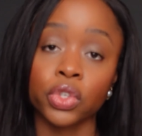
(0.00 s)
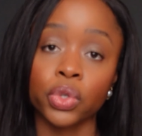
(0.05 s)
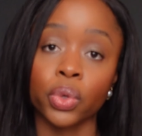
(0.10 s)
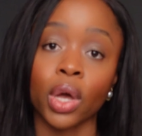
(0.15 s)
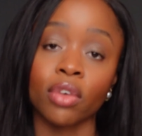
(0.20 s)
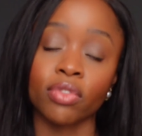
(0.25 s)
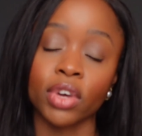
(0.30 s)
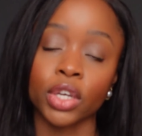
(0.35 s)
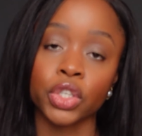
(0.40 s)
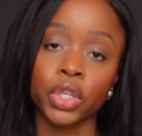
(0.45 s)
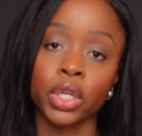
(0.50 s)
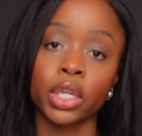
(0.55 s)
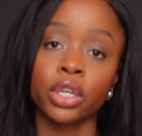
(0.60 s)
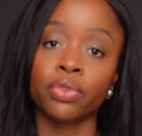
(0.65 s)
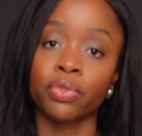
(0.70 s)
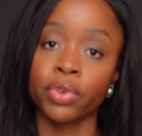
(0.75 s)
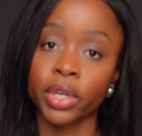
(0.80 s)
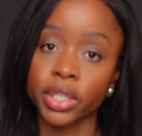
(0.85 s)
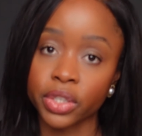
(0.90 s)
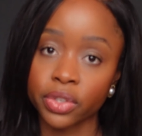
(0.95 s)
you have actually
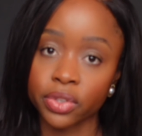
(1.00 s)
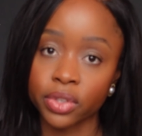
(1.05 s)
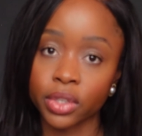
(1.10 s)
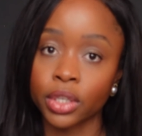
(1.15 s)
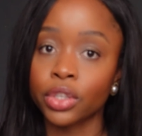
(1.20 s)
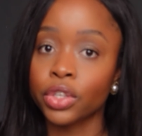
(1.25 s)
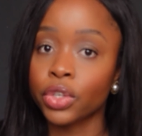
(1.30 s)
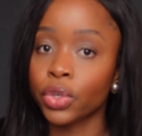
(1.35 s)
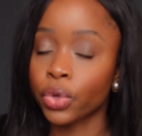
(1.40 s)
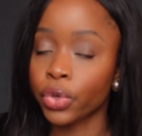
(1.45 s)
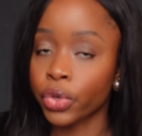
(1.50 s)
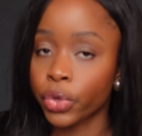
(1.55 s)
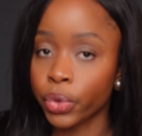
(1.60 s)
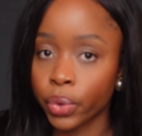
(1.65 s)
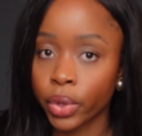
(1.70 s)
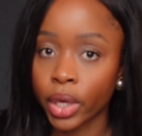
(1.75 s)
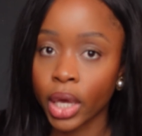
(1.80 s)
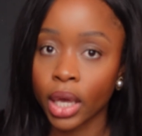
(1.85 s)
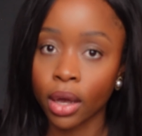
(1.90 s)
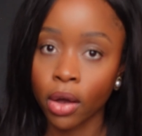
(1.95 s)
registered your
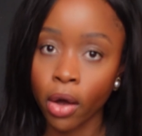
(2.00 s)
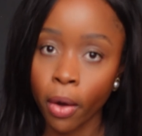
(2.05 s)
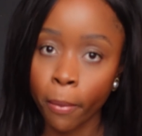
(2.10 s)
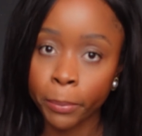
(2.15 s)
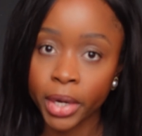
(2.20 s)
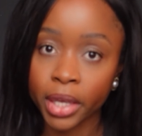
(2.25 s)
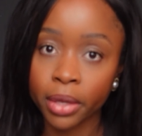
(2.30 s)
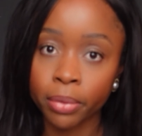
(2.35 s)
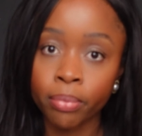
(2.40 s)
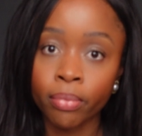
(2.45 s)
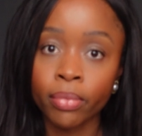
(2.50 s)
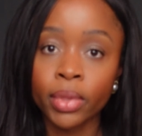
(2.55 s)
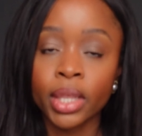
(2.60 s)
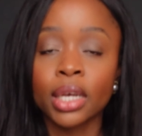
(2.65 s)
UK company.